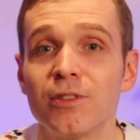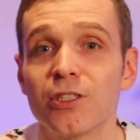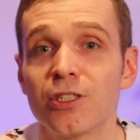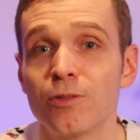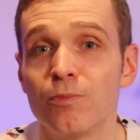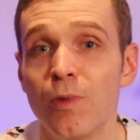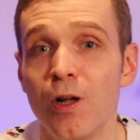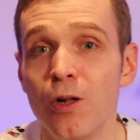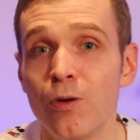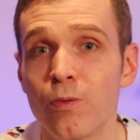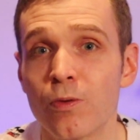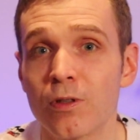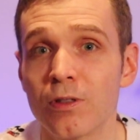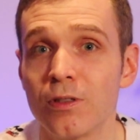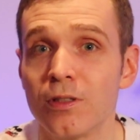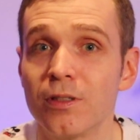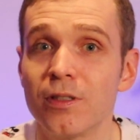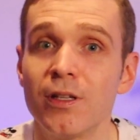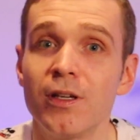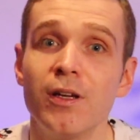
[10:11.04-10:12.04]
Small
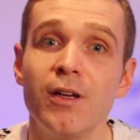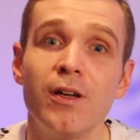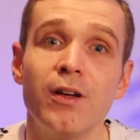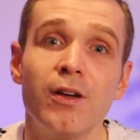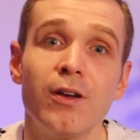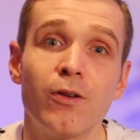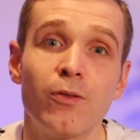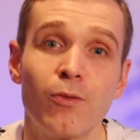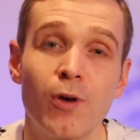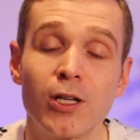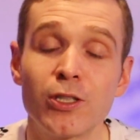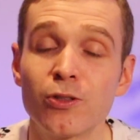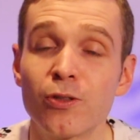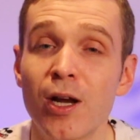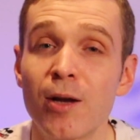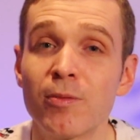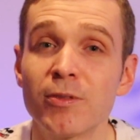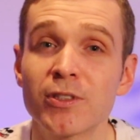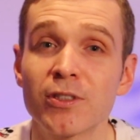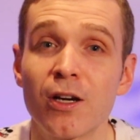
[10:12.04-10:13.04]
World, Roger
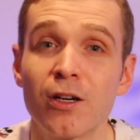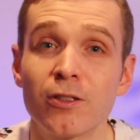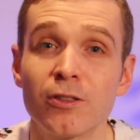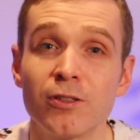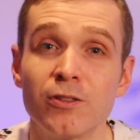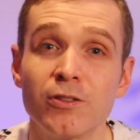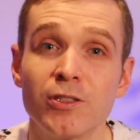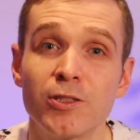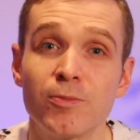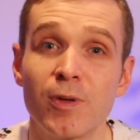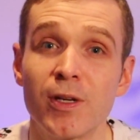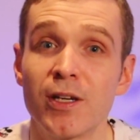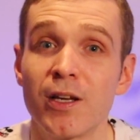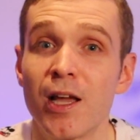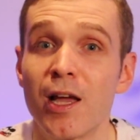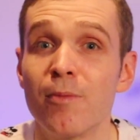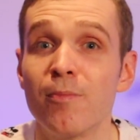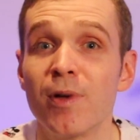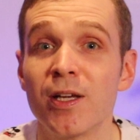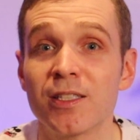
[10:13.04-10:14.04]
Rabbit's Cartoon Spin,
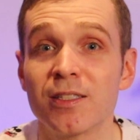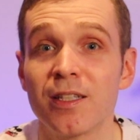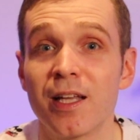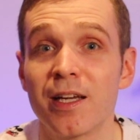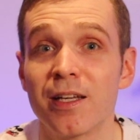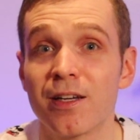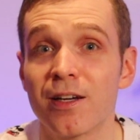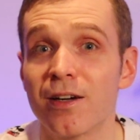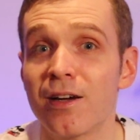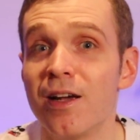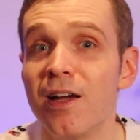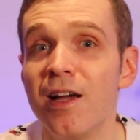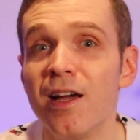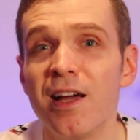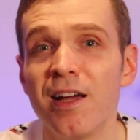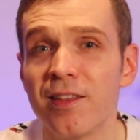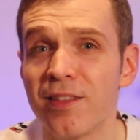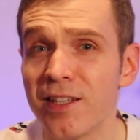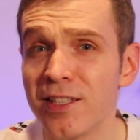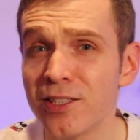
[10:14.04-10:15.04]
and Buzz Lightyear.
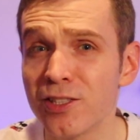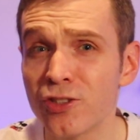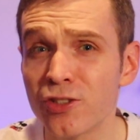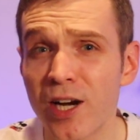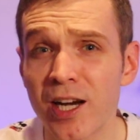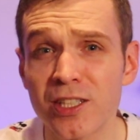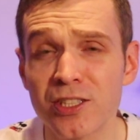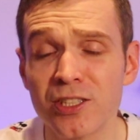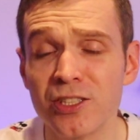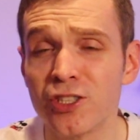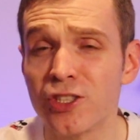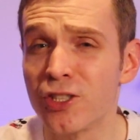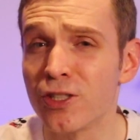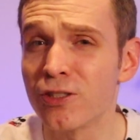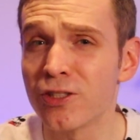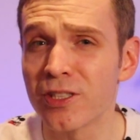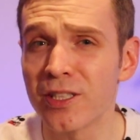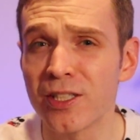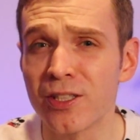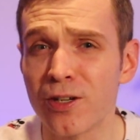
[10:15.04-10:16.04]
These attractions
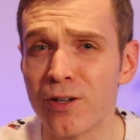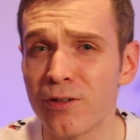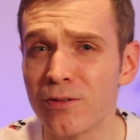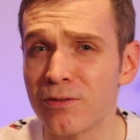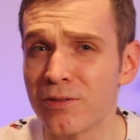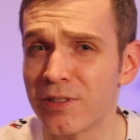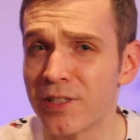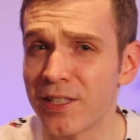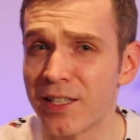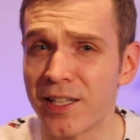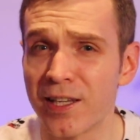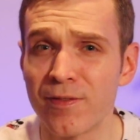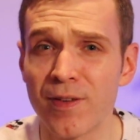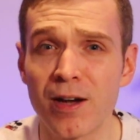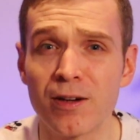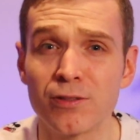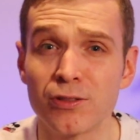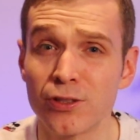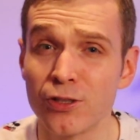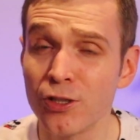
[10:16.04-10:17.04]
usually don't give
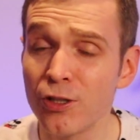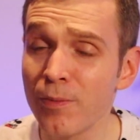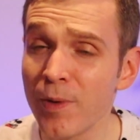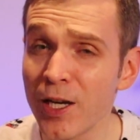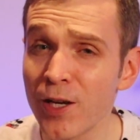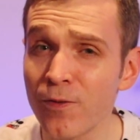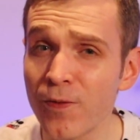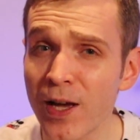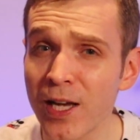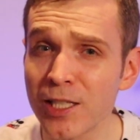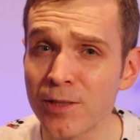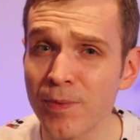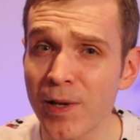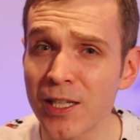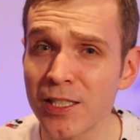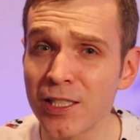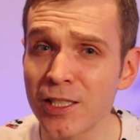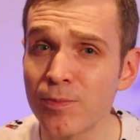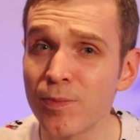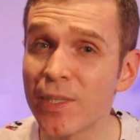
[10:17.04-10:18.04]
out too many fast
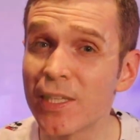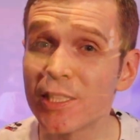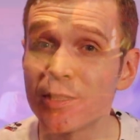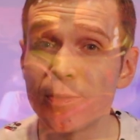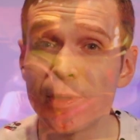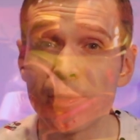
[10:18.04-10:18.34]
passes because